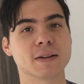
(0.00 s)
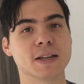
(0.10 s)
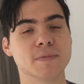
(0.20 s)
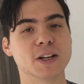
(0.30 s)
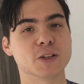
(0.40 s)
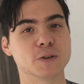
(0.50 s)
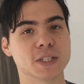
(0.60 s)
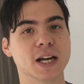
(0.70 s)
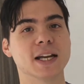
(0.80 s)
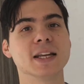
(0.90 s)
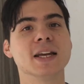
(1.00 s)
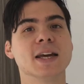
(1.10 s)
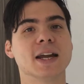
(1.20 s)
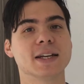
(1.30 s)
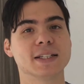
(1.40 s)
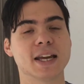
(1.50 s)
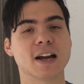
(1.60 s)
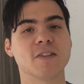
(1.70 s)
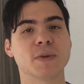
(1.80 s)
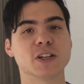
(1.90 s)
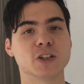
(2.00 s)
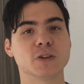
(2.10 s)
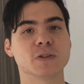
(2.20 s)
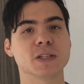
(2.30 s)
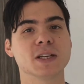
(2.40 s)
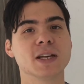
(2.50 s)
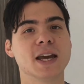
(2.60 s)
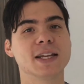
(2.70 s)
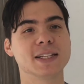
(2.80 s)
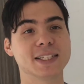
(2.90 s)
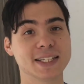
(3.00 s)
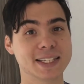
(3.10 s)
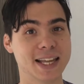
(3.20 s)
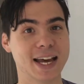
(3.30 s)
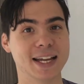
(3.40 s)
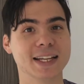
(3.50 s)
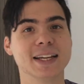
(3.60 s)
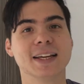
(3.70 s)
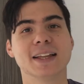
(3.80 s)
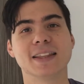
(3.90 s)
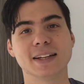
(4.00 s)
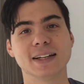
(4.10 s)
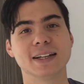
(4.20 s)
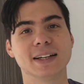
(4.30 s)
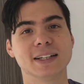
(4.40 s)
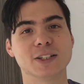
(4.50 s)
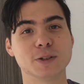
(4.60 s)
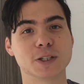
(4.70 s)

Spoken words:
keep my shoes on. I had to take off my shoes. He insists that the shoes